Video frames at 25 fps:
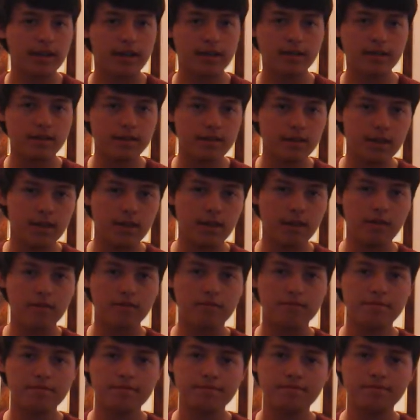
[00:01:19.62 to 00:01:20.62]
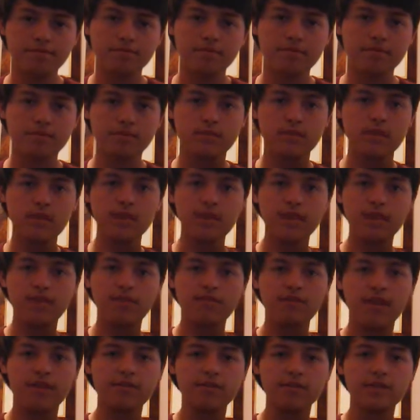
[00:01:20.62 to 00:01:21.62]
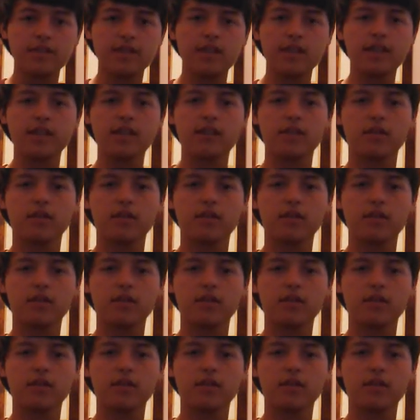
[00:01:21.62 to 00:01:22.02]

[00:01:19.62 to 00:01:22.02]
it. If you have a sling,